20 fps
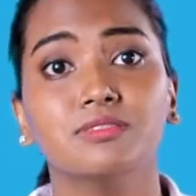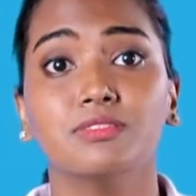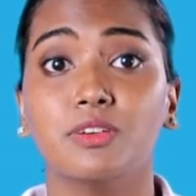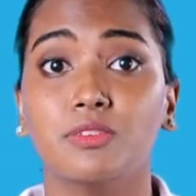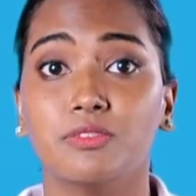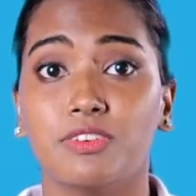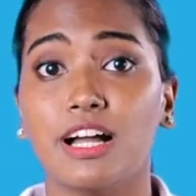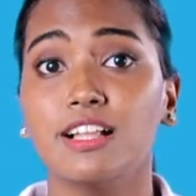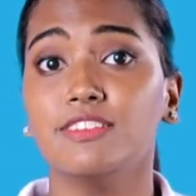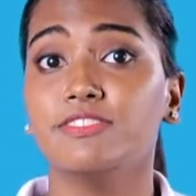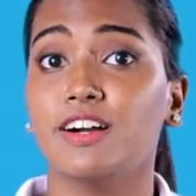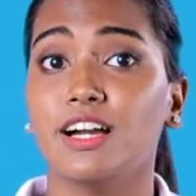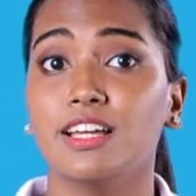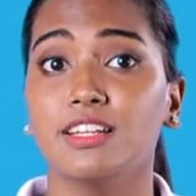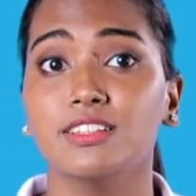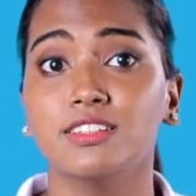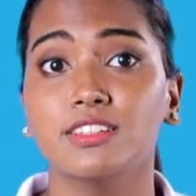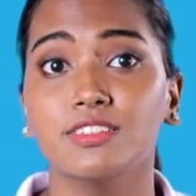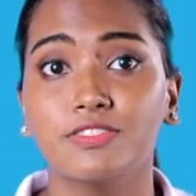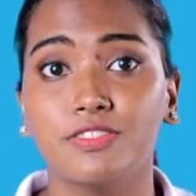While
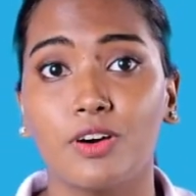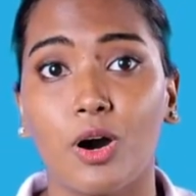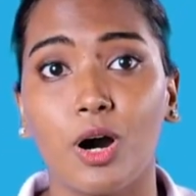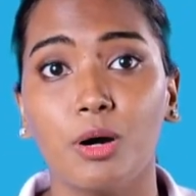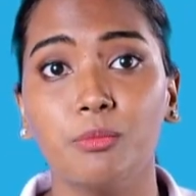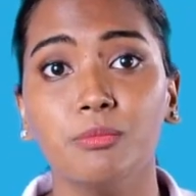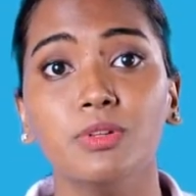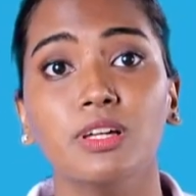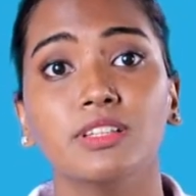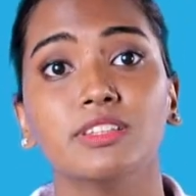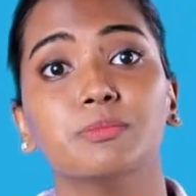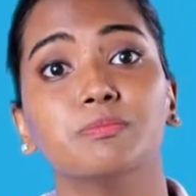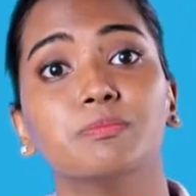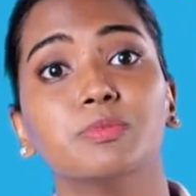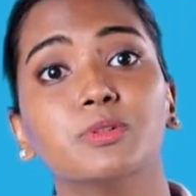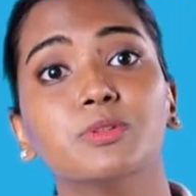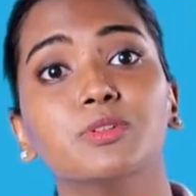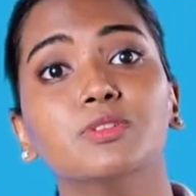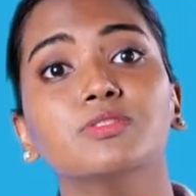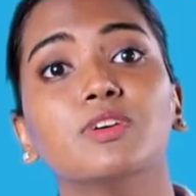filing the form, the
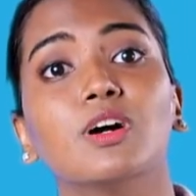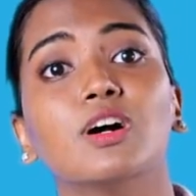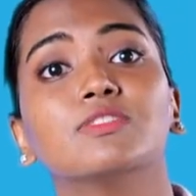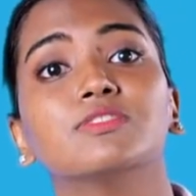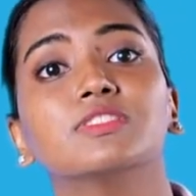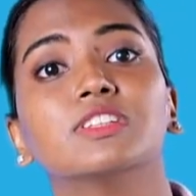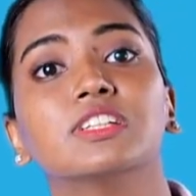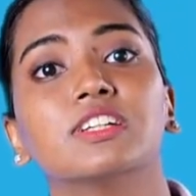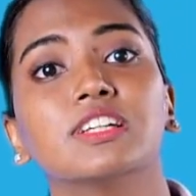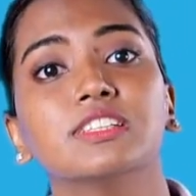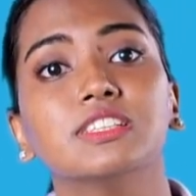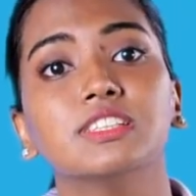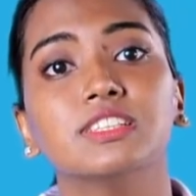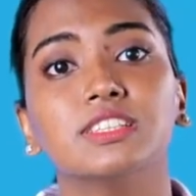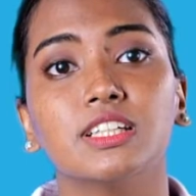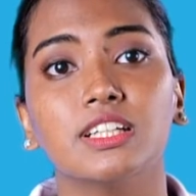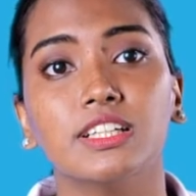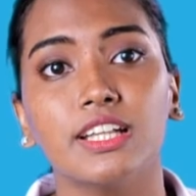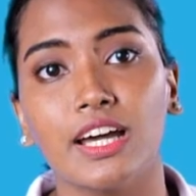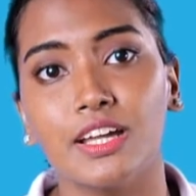proof of the
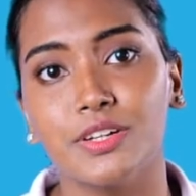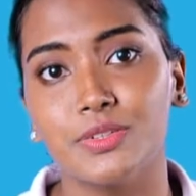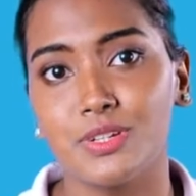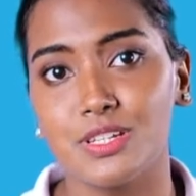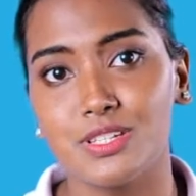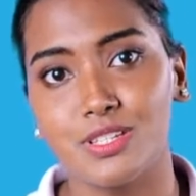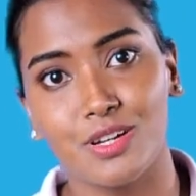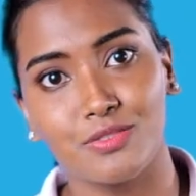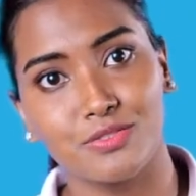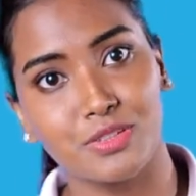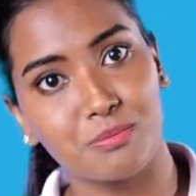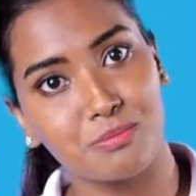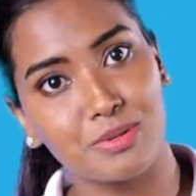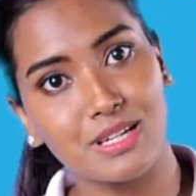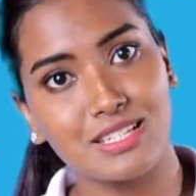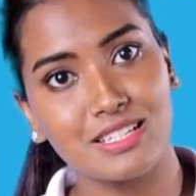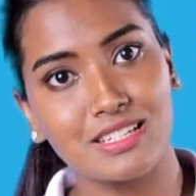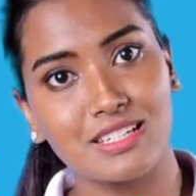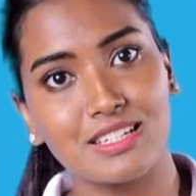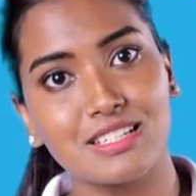registered address of the
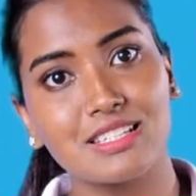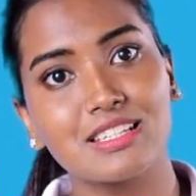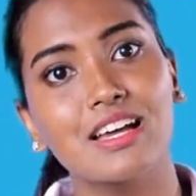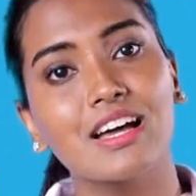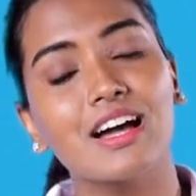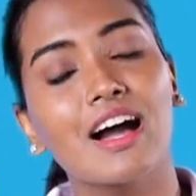business,